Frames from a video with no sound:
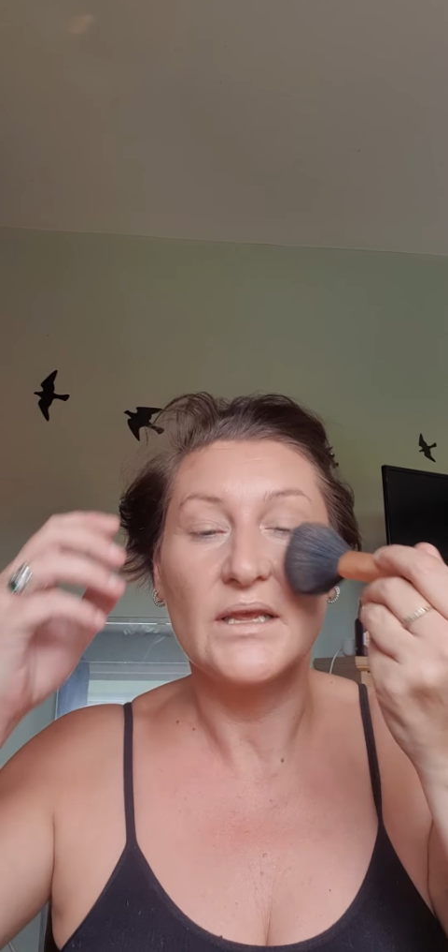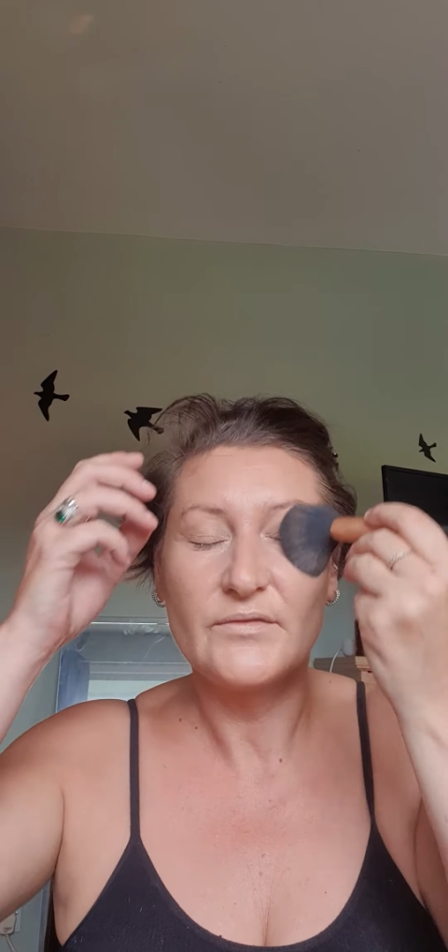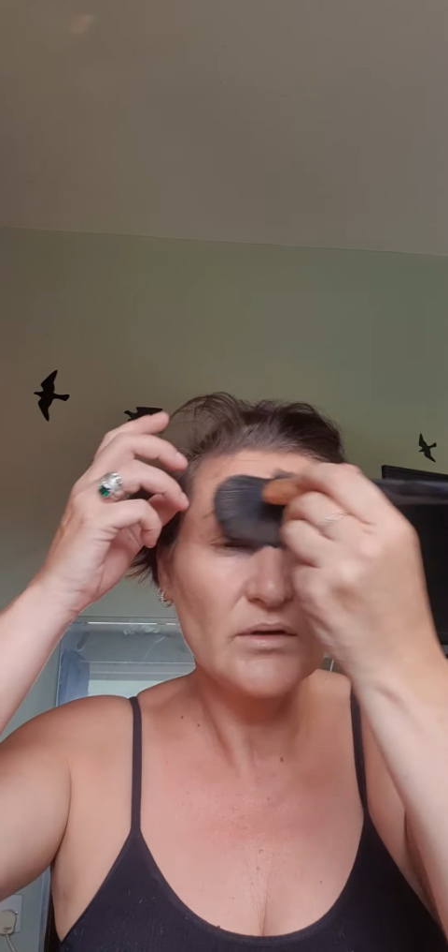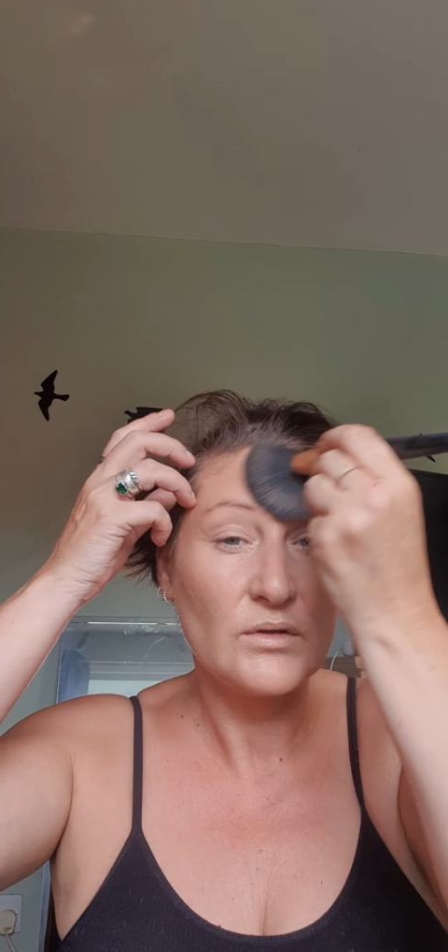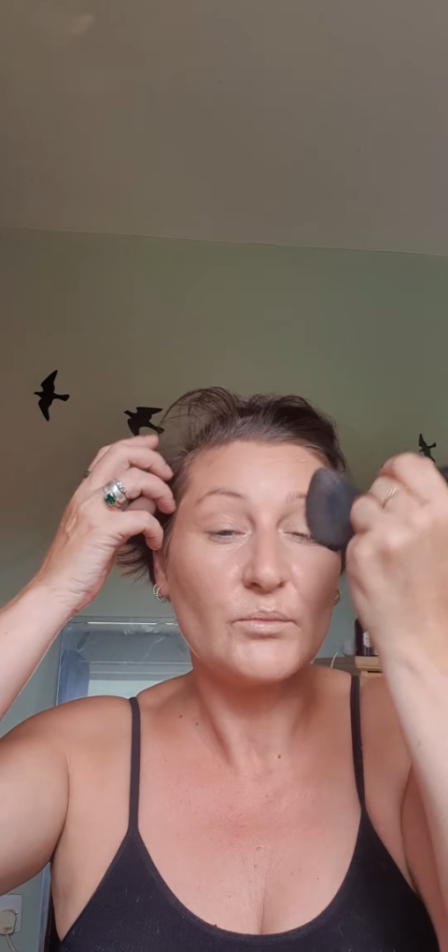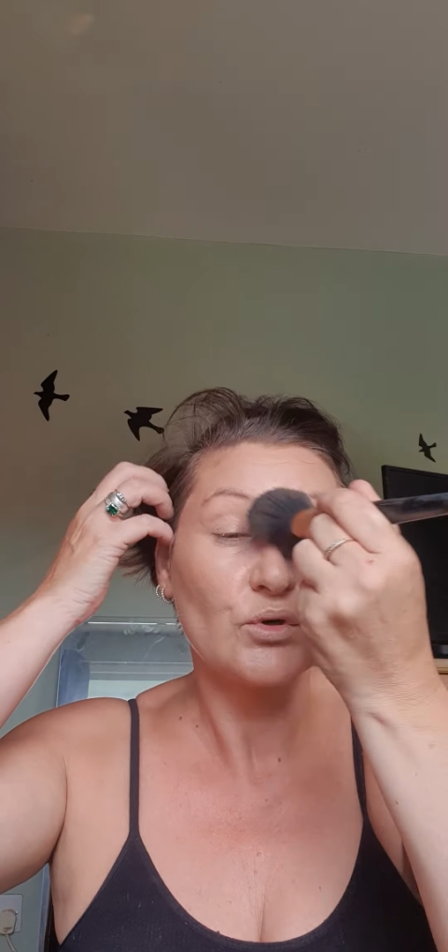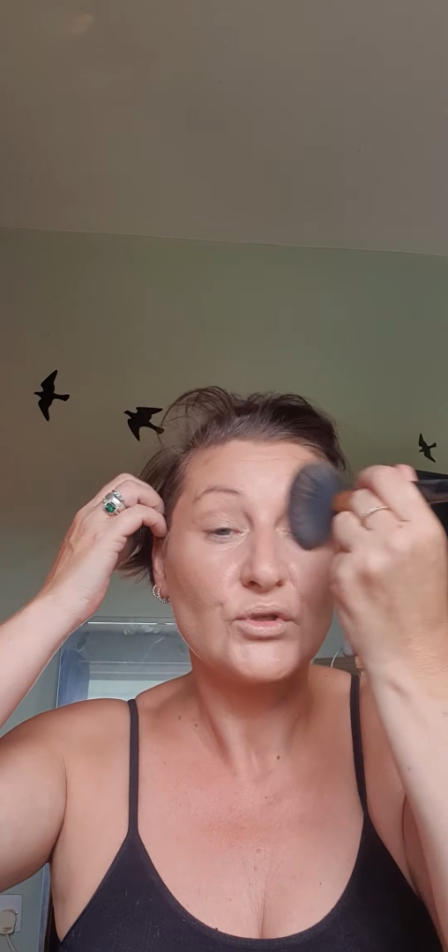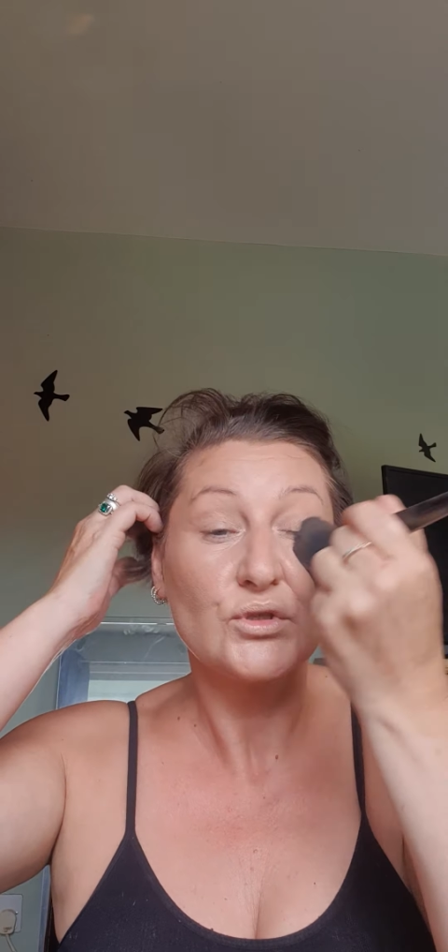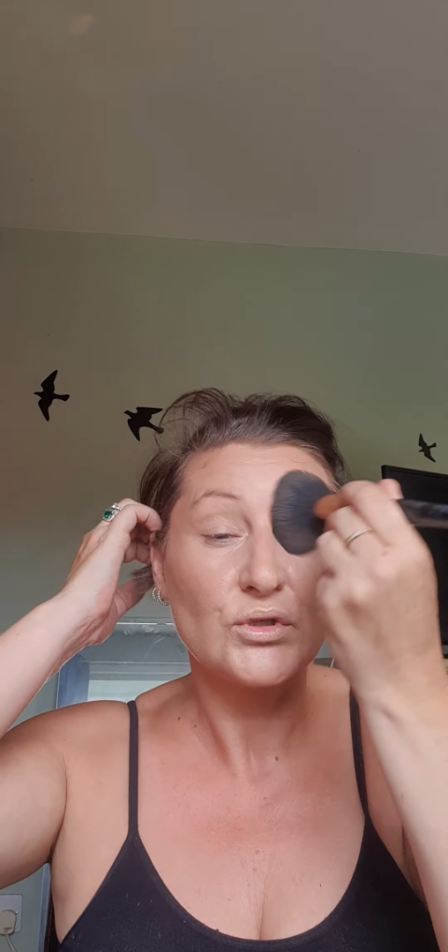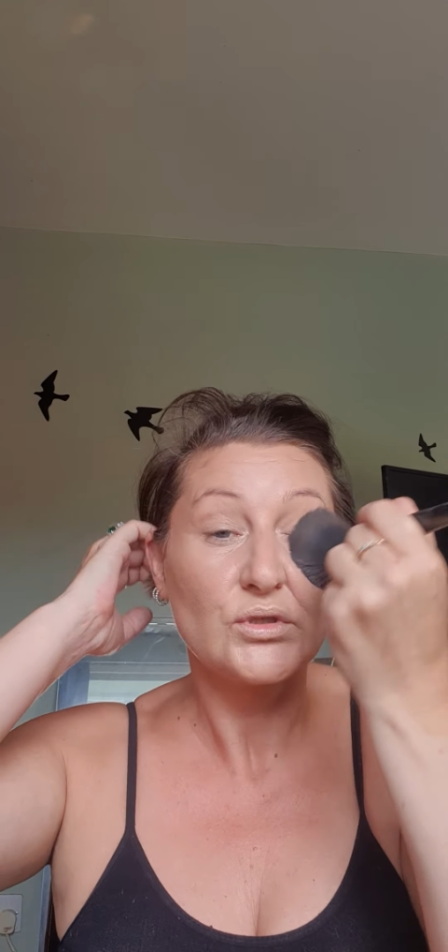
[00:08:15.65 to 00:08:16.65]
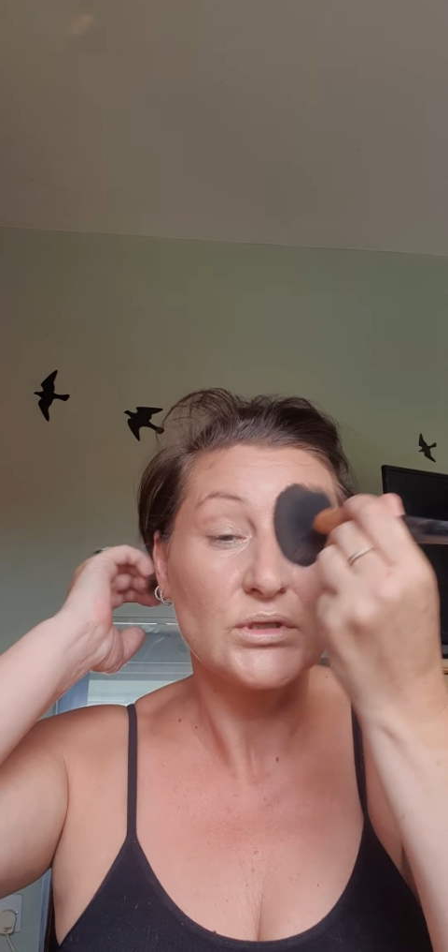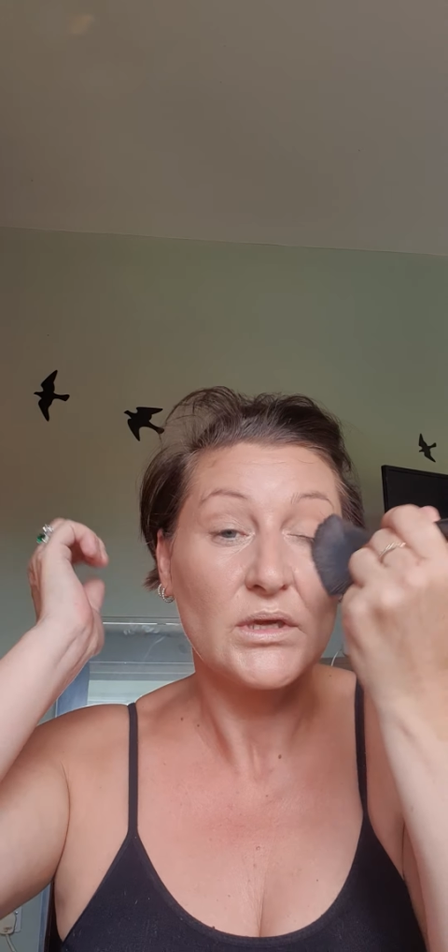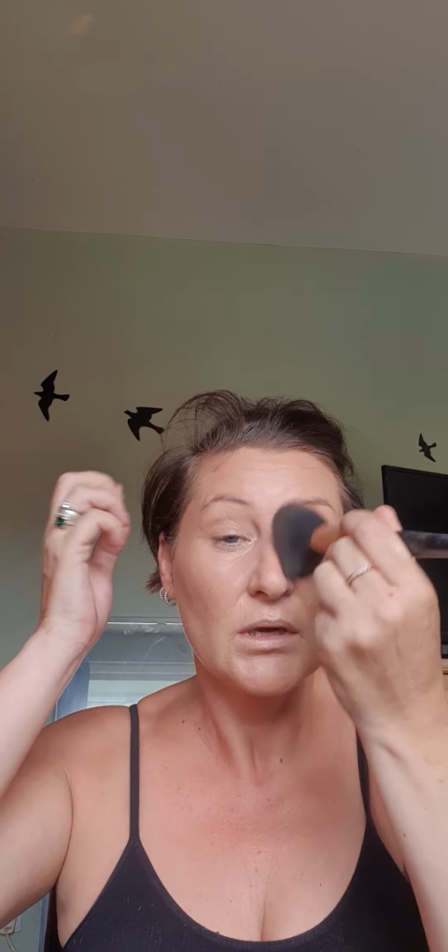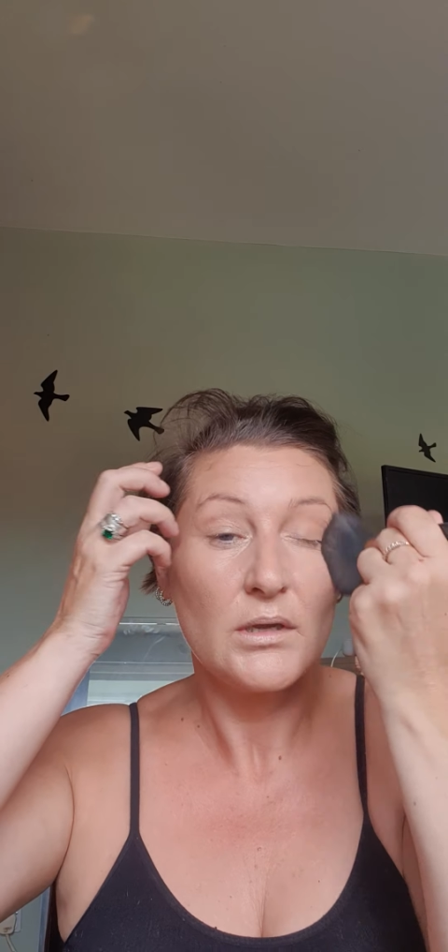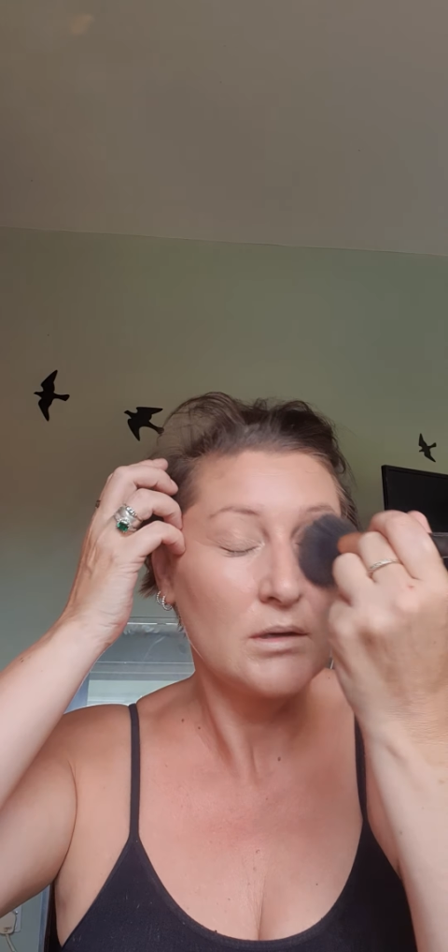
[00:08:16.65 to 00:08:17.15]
left on the brush just to